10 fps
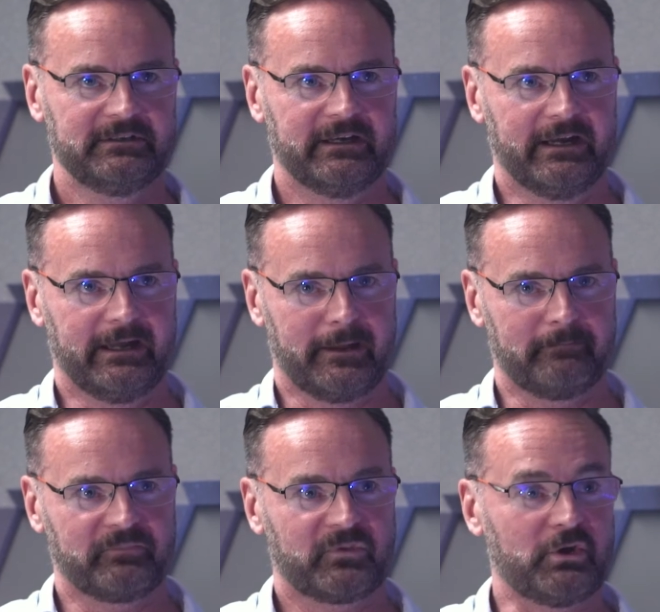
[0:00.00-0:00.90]

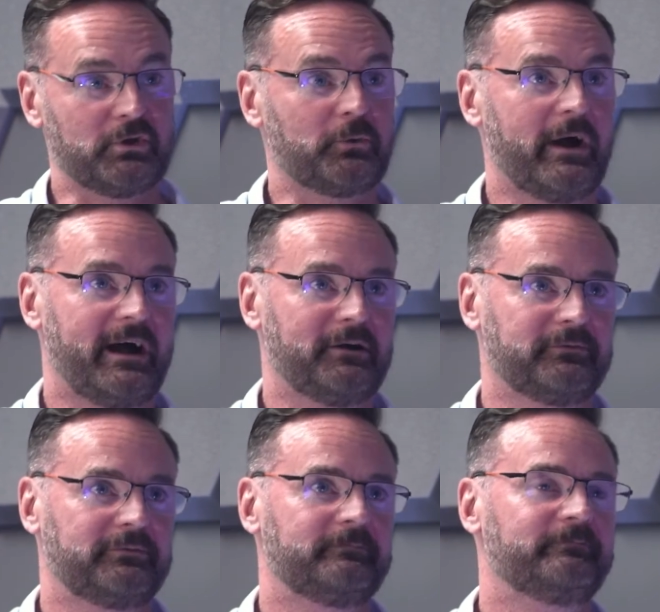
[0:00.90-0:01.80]
Do you
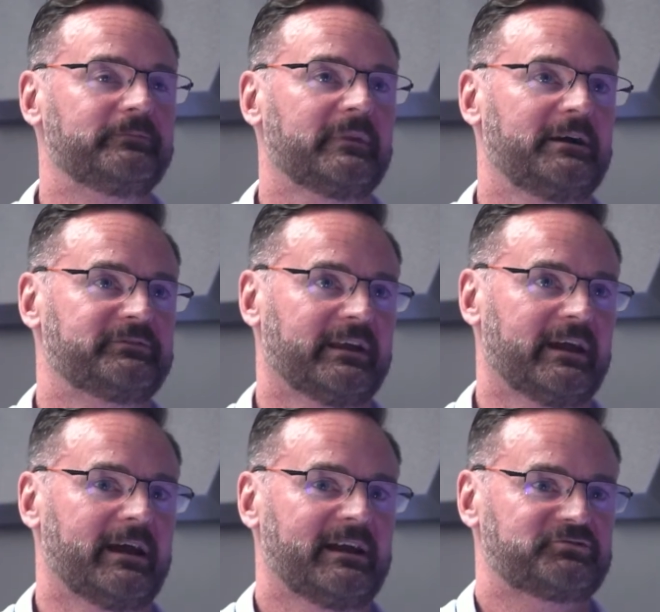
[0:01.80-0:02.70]
have to
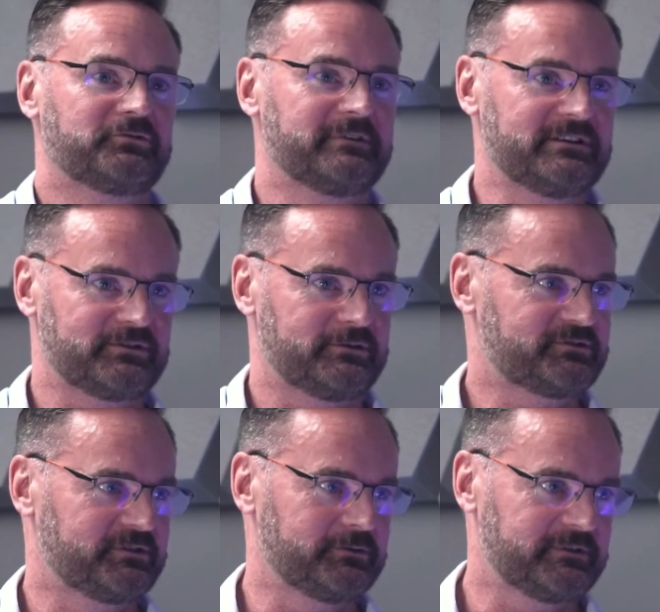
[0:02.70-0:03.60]
get extra resource
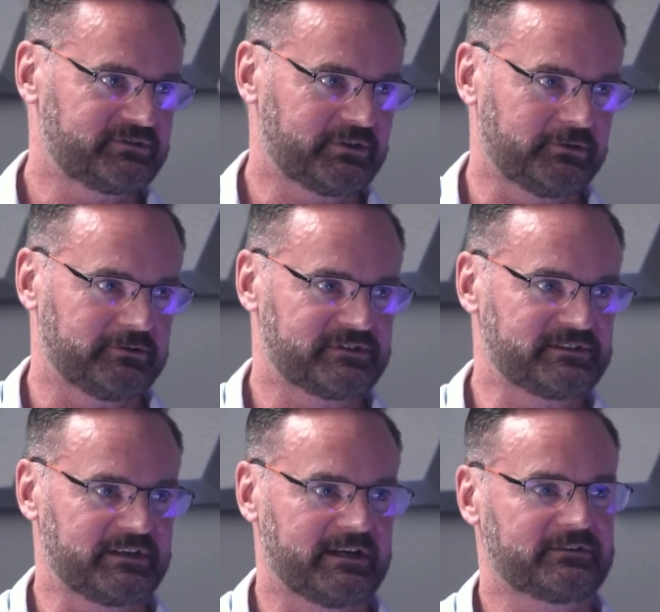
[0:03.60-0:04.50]
to do the security
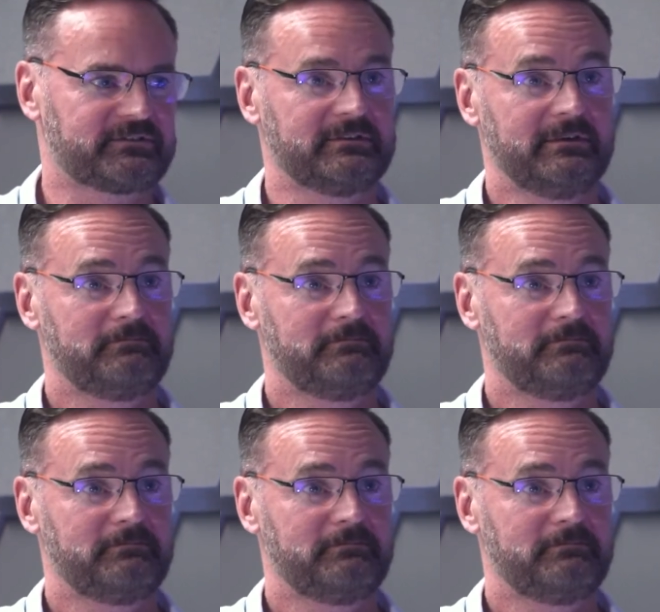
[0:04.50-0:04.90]
checks?